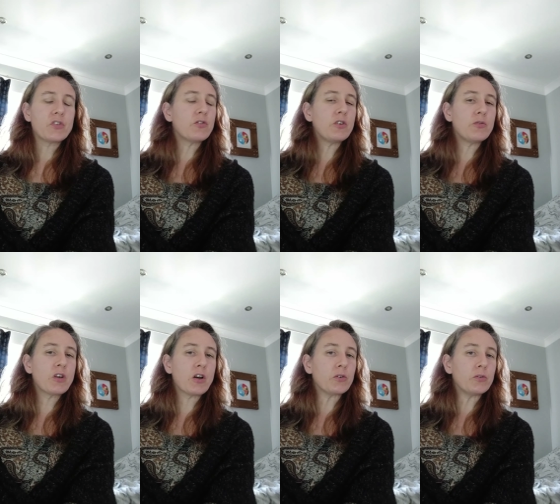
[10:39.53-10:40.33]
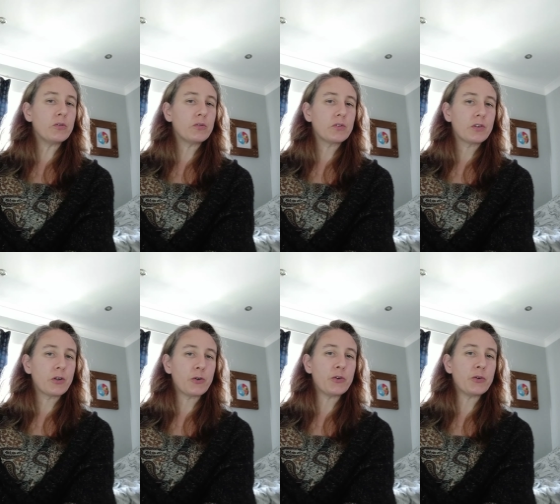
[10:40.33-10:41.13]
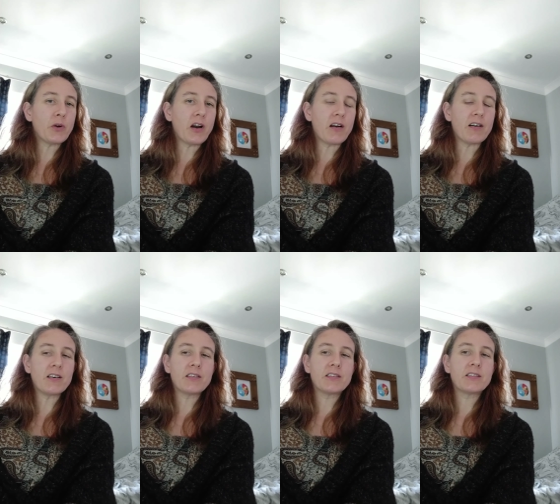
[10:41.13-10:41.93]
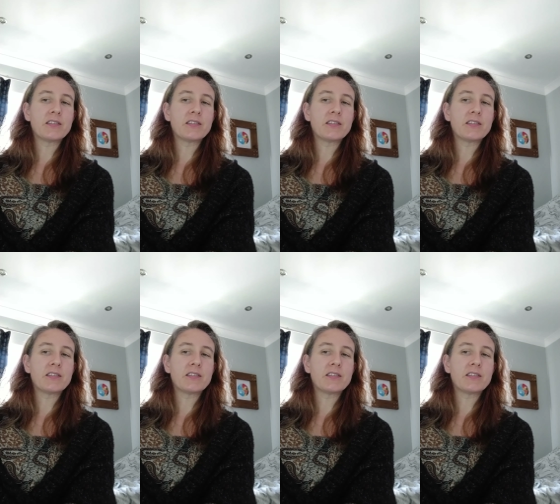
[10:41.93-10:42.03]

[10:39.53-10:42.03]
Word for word: Do you know who you are?